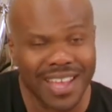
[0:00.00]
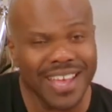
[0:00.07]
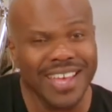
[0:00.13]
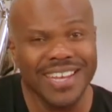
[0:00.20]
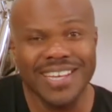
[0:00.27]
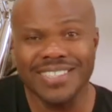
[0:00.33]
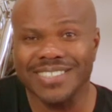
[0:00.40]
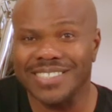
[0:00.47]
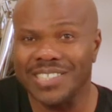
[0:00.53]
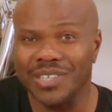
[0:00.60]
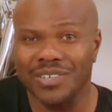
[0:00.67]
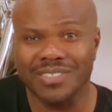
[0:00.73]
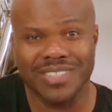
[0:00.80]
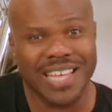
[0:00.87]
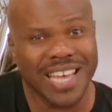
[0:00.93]
And
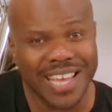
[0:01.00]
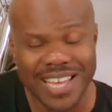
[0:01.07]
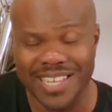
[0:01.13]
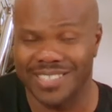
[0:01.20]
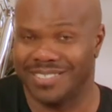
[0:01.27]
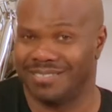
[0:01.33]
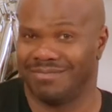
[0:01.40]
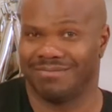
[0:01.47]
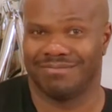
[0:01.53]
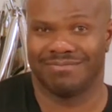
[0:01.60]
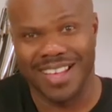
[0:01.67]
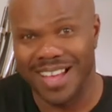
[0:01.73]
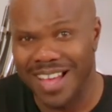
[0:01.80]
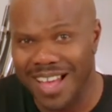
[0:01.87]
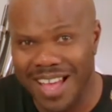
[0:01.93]
until then,
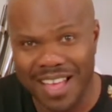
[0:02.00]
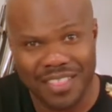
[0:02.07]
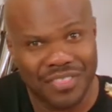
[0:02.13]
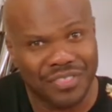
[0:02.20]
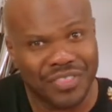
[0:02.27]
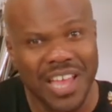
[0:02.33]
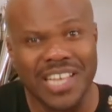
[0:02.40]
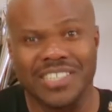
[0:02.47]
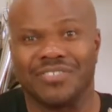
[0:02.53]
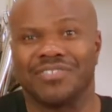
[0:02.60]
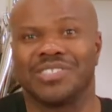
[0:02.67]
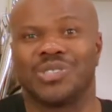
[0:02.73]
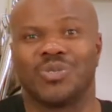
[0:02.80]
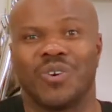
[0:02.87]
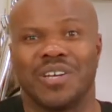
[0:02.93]
thanks
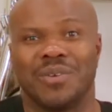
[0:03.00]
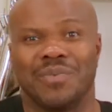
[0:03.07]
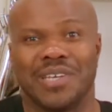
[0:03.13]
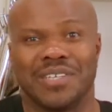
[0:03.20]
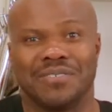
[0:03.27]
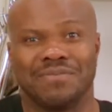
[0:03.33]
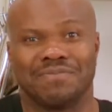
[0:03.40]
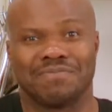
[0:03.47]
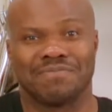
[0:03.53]
for joining me,